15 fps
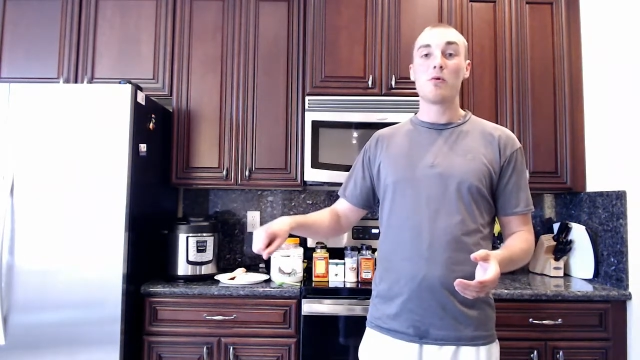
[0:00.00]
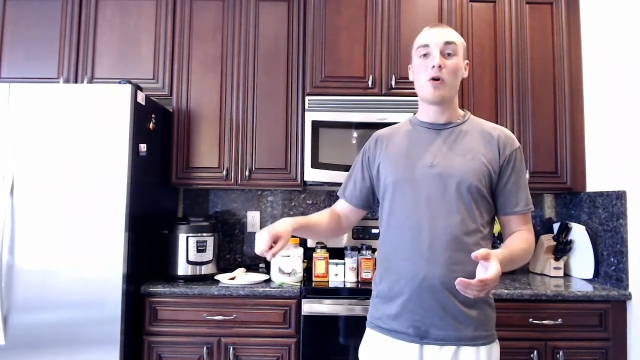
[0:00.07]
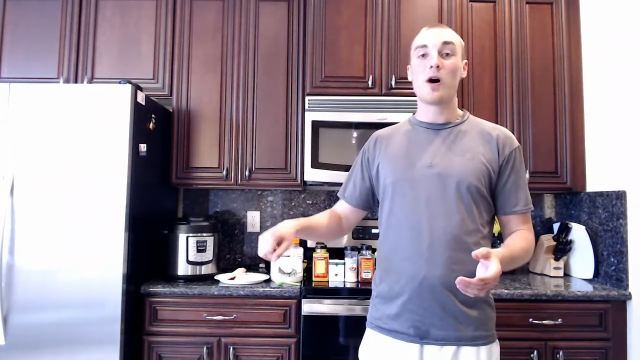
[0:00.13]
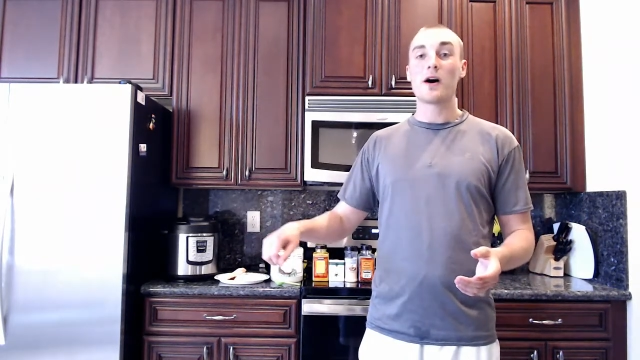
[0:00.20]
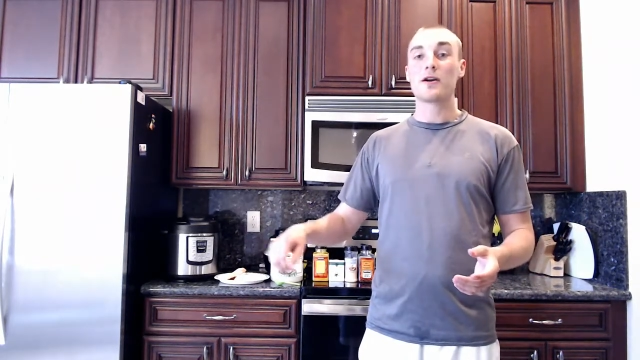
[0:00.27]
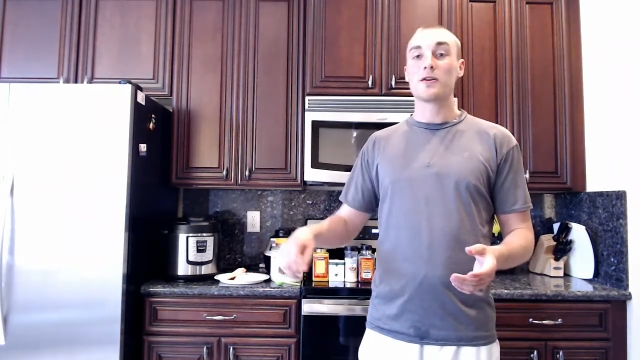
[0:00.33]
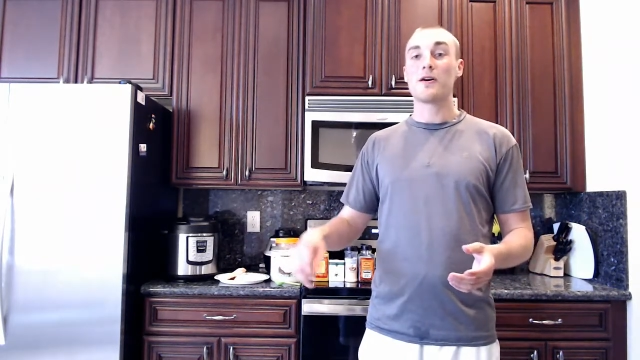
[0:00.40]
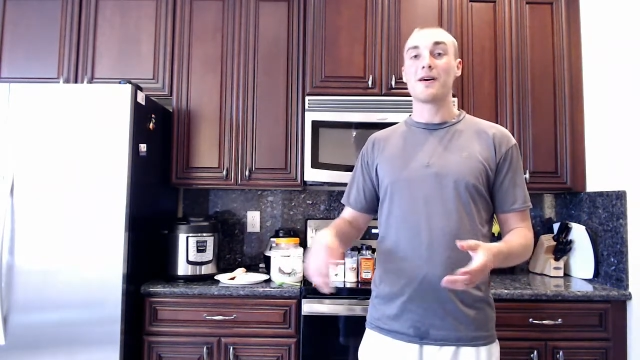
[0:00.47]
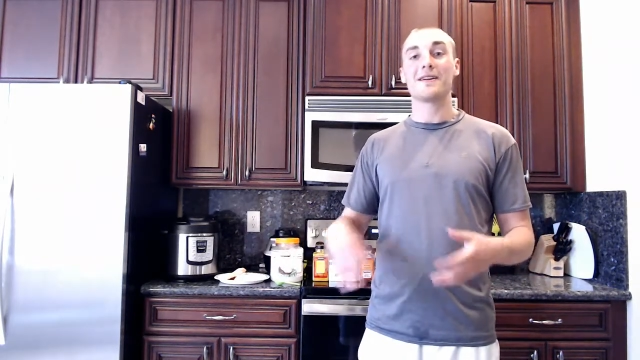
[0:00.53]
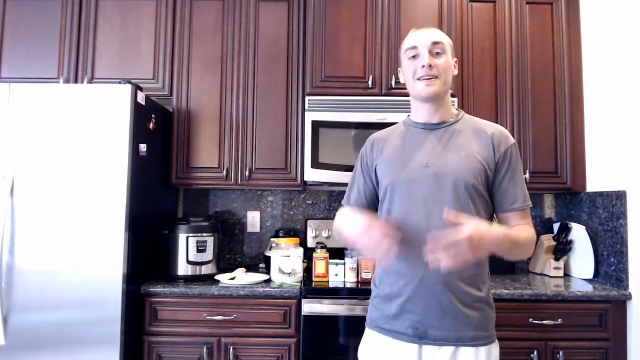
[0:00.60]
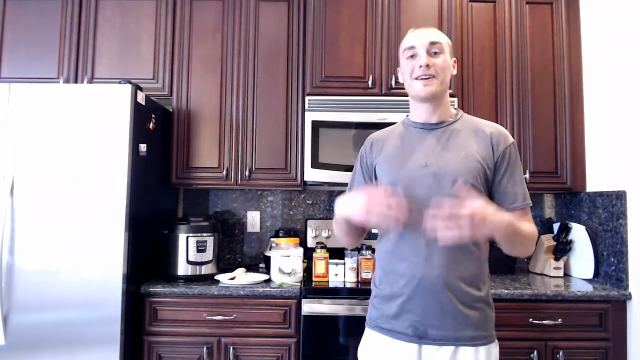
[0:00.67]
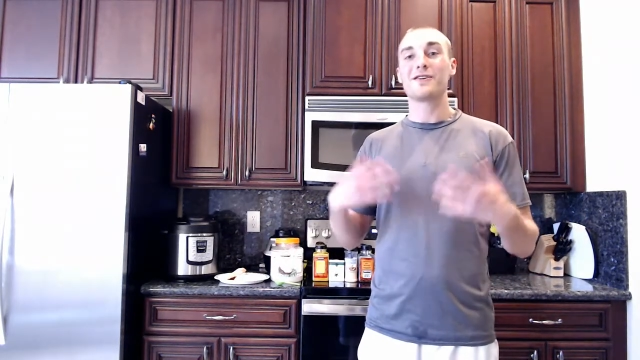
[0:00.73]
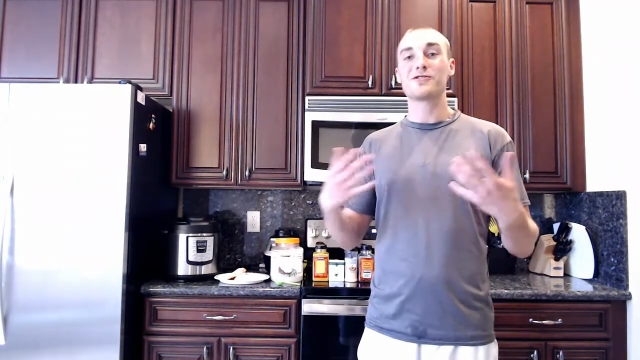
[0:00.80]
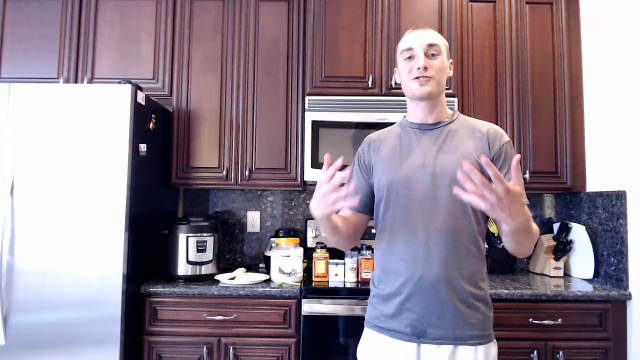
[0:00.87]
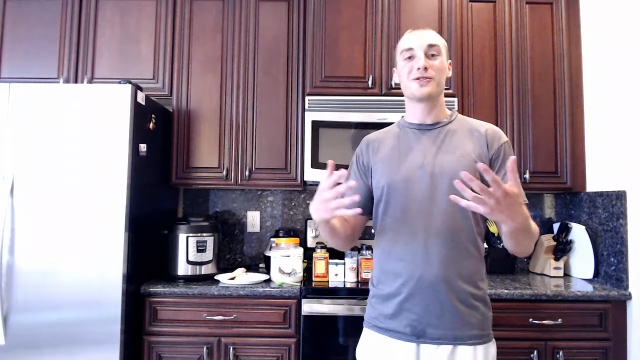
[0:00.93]
water on,
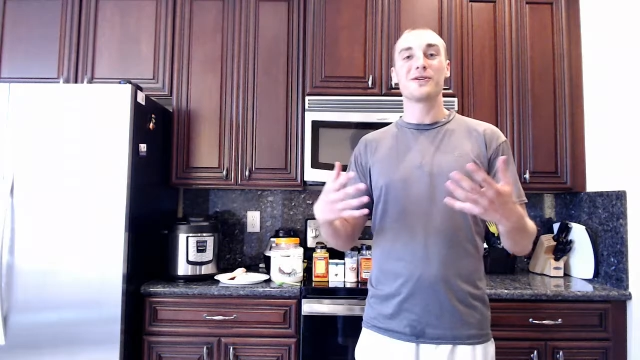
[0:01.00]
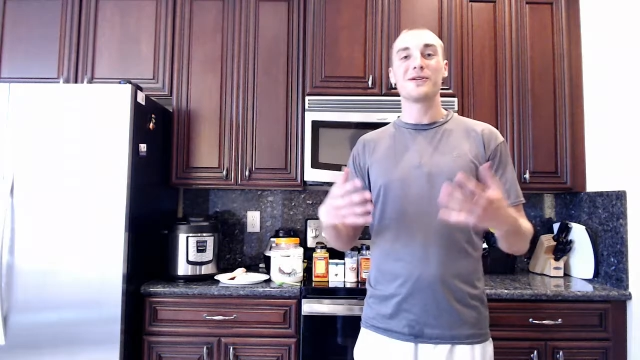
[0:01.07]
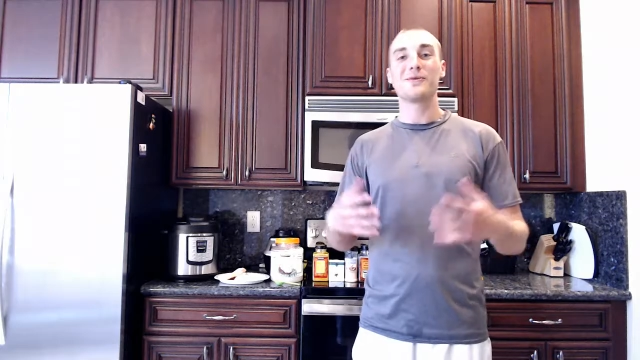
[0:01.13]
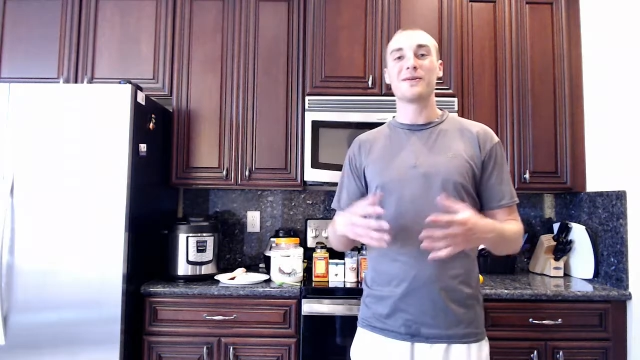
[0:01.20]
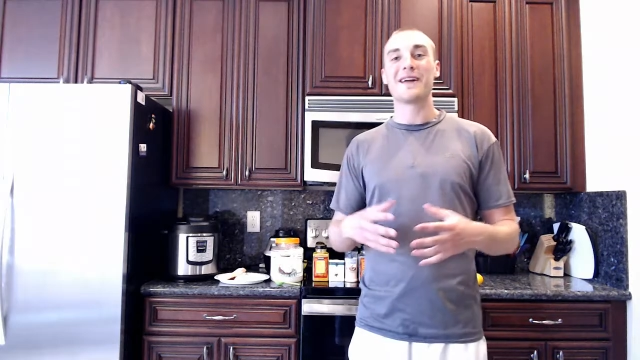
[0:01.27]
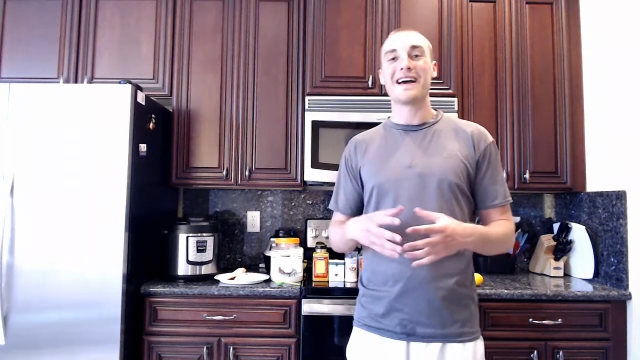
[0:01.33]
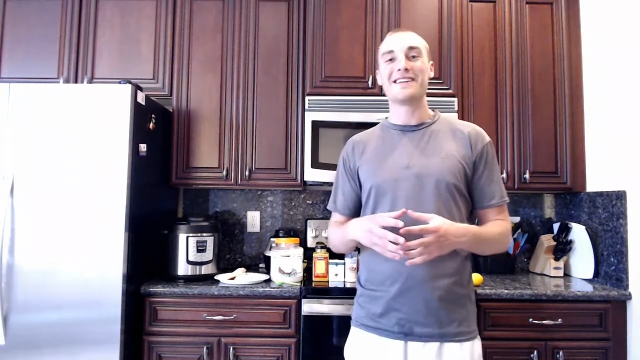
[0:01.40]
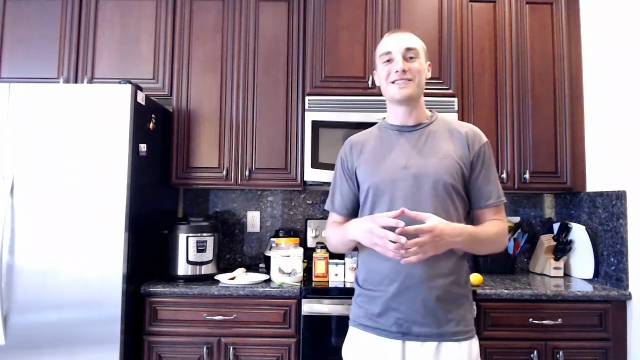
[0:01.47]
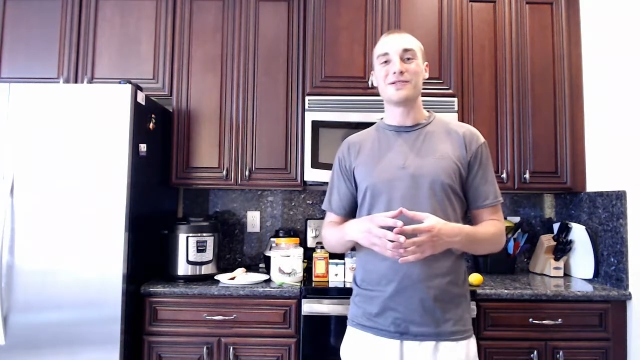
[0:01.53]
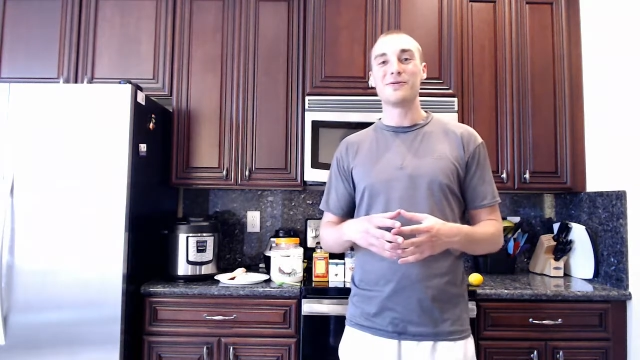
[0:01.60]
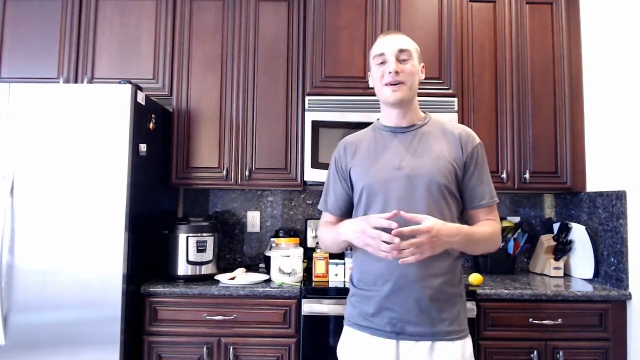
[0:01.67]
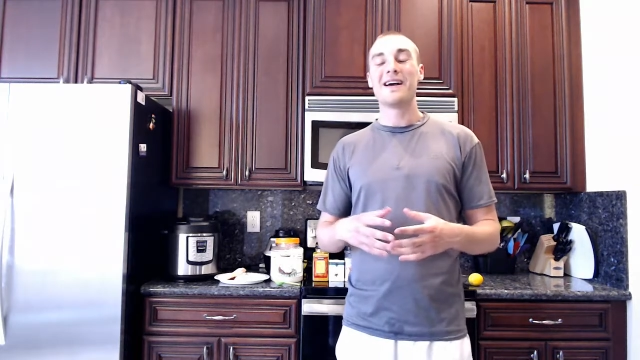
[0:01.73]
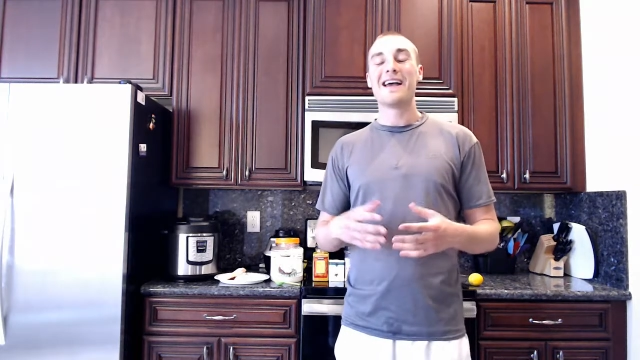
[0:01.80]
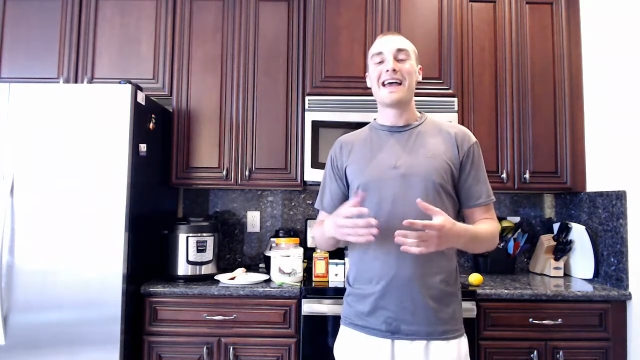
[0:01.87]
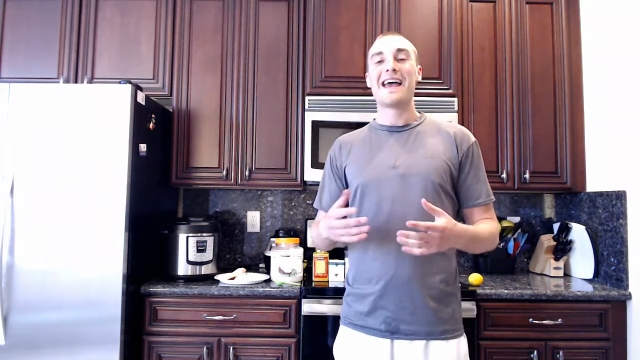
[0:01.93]
and I'll show you what I do,